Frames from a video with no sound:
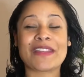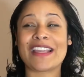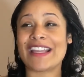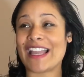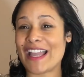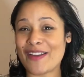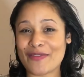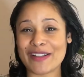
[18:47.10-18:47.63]

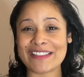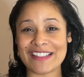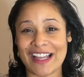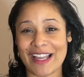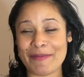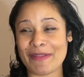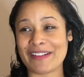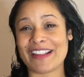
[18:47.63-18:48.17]
every
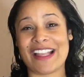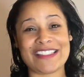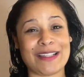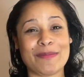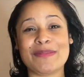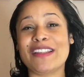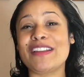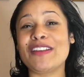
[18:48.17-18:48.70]
time
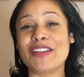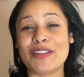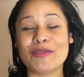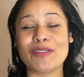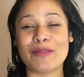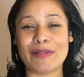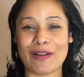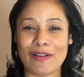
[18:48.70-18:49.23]
something
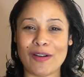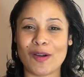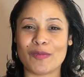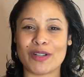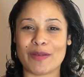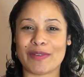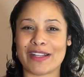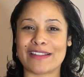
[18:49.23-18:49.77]
new about home
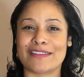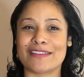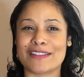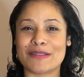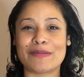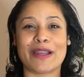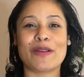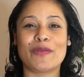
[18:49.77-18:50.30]
remedies. This
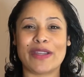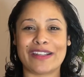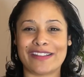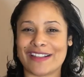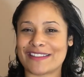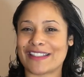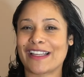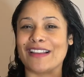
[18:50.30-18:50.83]
is my
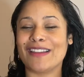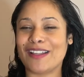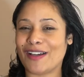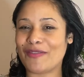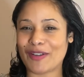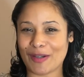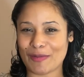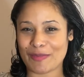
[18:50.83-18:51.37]
weakness. I
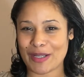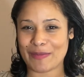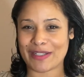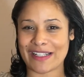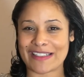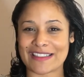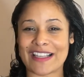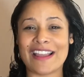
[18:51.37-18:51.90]
love home
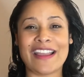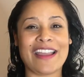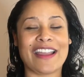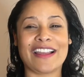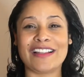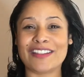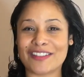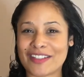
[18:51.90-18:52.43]
remedies
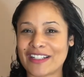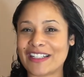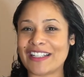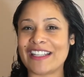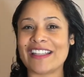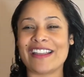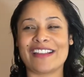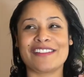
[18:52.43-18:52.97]
and
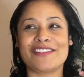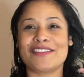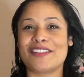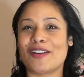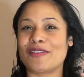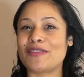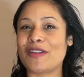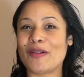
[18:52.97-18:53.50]
learning, and, you
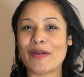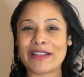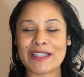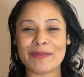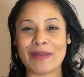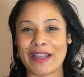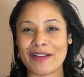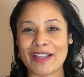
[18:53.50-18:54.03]
know, knowing
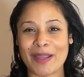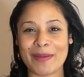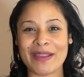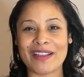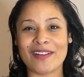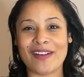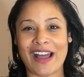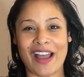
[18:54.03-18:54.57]
the
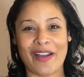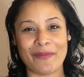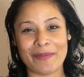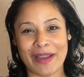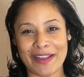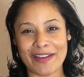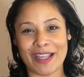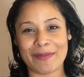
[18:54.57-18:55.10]

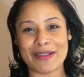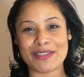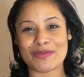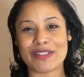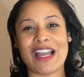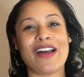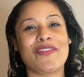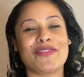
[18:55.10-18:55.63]

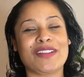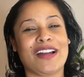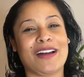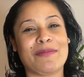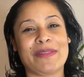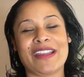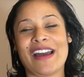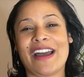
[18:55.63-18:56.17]
biochemistry
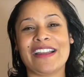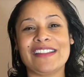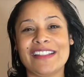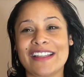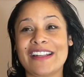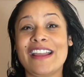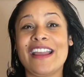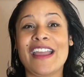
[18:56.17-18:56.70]
behind
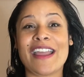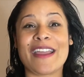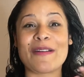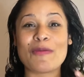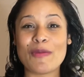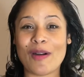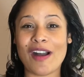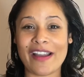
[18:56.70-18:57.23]
it,
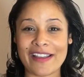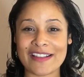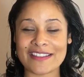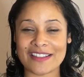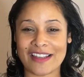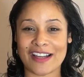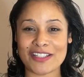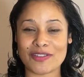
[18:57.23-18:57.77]
and why is
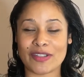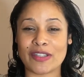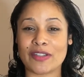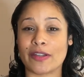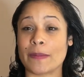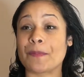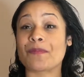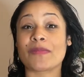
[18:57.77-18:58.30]
it actually
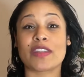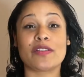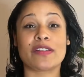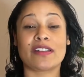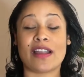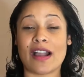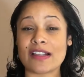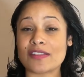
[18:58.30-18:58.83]
good. You
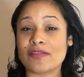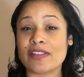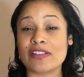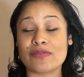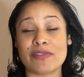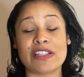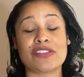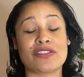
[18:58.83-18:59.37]
can actually
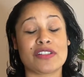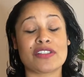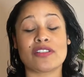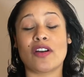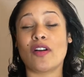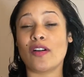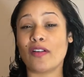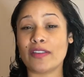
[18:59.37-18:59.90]
research
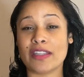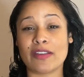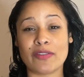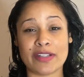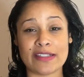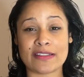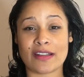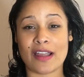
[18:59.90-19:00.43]
all the
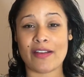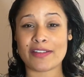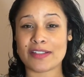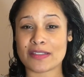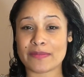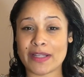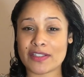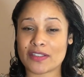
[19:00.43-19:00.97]
ingredients that I
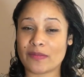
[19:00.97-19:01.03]
just mentioned